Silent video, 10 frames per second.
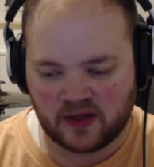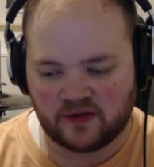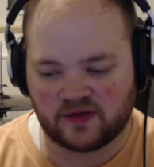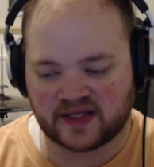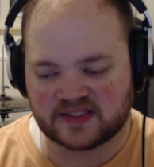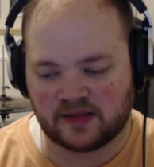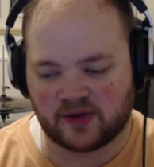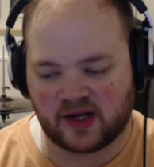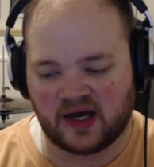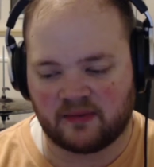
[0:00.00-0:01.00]
the
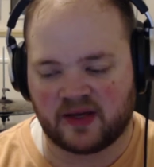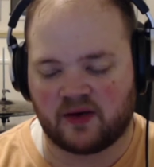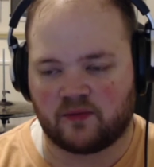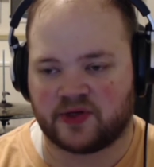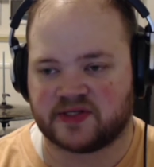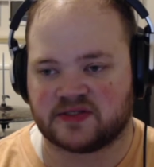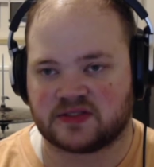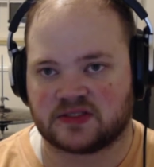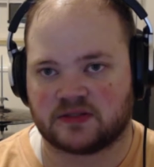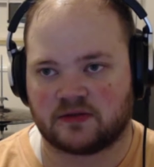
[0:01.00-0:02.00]
lightsaber combat
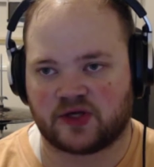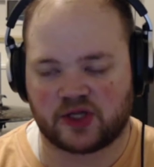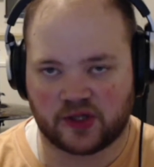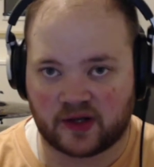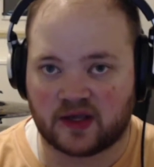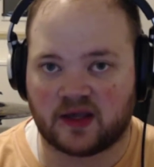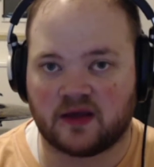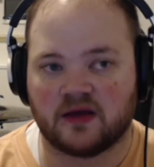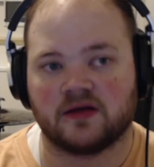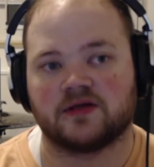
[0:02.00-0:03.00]
was
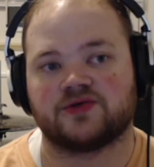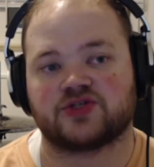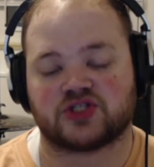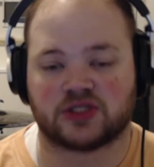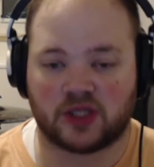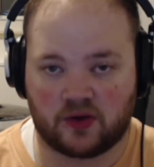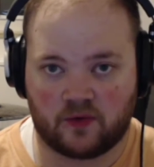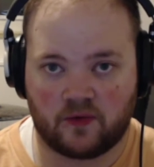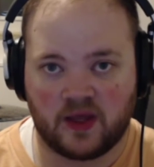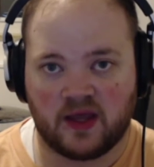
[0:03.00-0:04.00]
clunky,
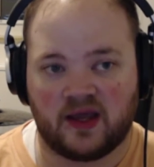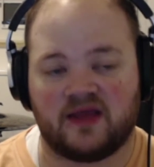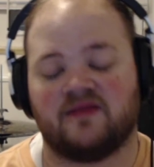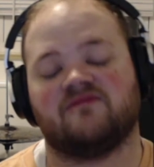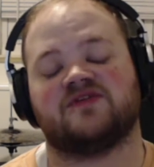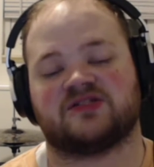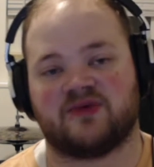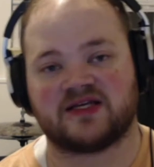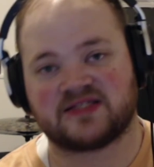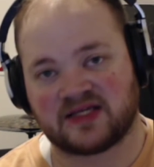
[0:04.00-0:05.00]
slow, and this
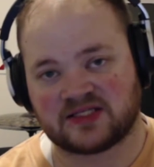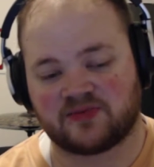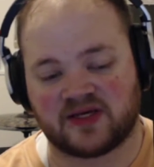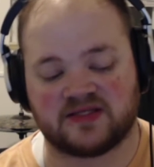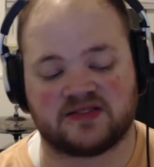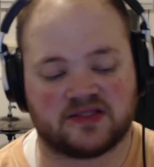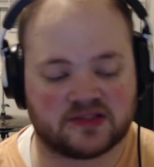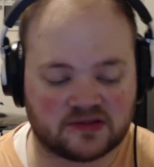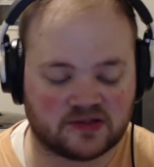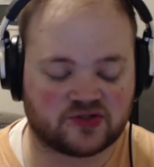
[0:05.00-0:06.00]
makes sense because
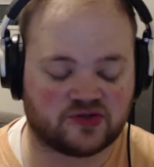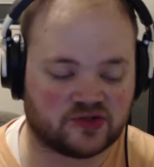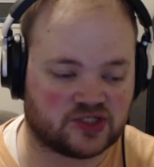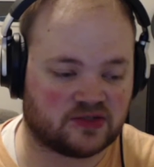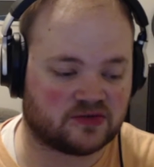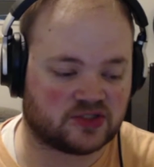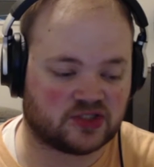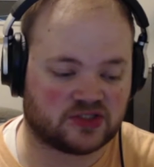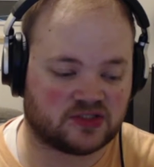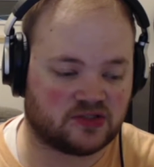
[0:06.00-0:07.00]
the trilogy was
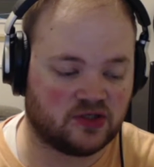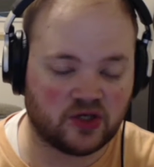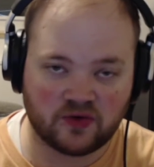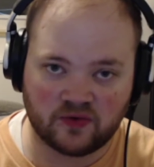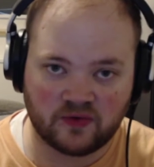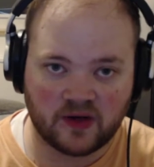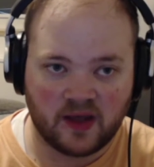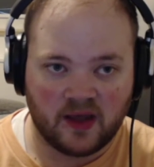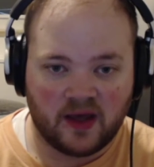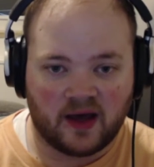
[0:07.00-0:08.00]
just new.
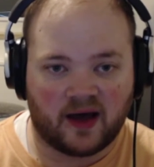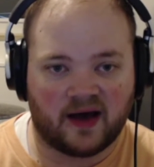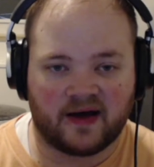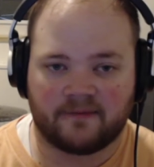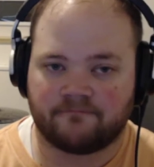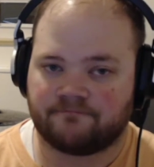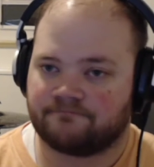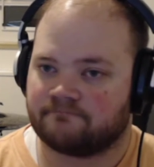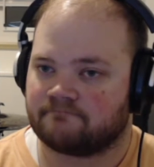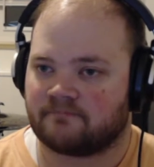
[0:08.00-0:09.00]

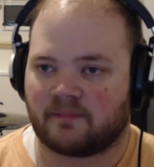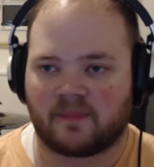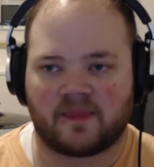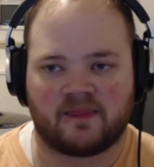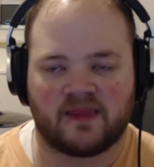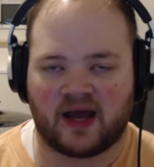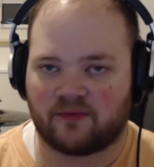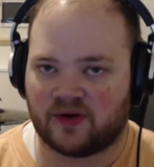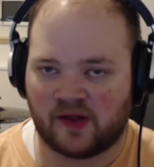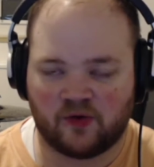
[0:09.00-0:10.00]

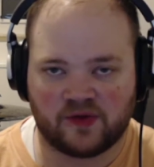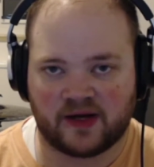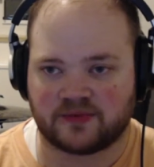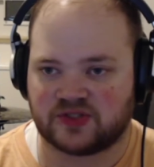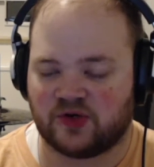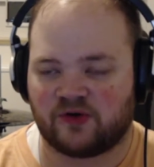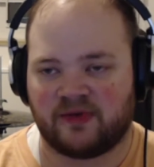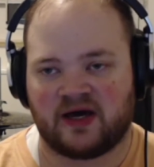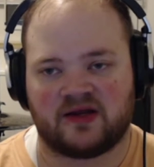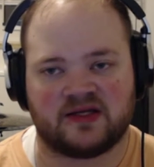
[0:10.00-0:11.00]
Not a whole lot was known
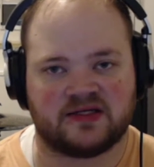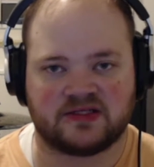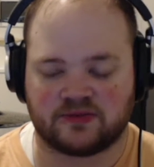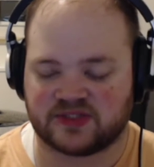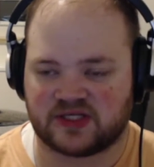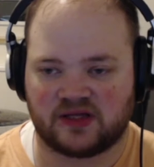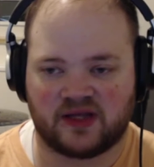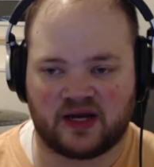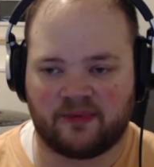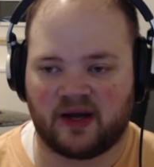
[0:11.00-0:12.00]
about it. There wasn't a
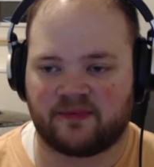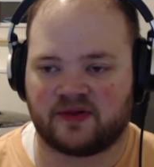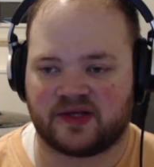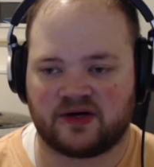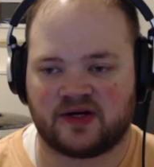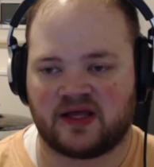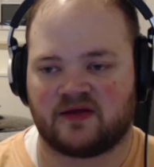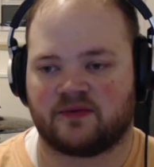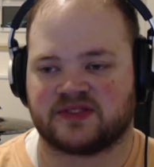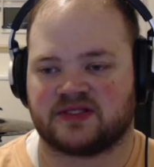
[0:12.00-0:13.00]
lot of popularity.
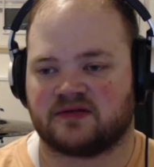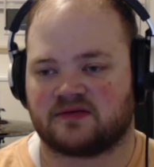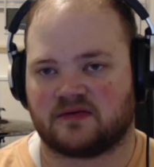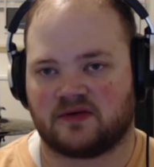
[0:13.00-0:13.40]
There wasn't